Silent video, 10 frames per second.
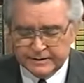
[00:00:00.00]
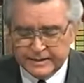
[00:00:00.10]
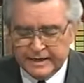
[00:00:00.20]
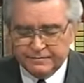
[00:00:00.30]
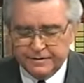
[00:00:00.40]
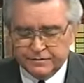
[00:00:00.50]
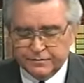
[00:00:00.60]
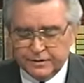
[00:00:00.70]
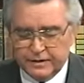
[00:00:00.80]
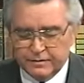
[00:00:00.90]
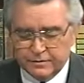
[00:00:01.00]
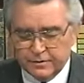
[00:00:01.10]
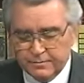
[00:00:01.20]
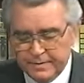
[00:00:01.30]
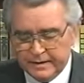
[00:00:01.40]
It's kind of interesting the
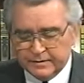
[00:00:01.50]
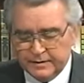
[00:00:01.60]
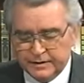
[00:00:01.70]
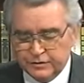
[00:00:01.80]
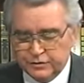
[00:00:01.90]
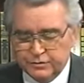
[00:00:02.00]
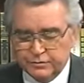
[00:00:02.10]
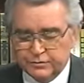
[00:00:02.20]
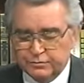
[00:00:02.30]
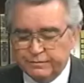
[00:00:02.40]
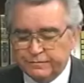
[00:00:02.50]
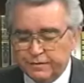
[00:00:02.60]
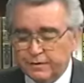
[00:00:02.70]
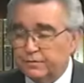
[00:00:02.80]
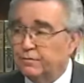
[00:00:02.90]
term mountain here is used to
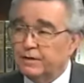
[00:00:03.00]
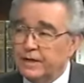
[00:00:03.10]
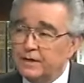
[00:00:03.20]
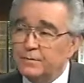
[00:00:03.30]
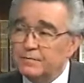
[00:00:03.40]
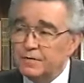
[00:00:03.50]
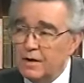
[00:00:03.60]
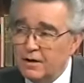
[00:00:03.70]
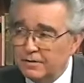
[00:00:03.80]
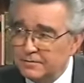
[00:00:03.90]
refer to the kingdom of God.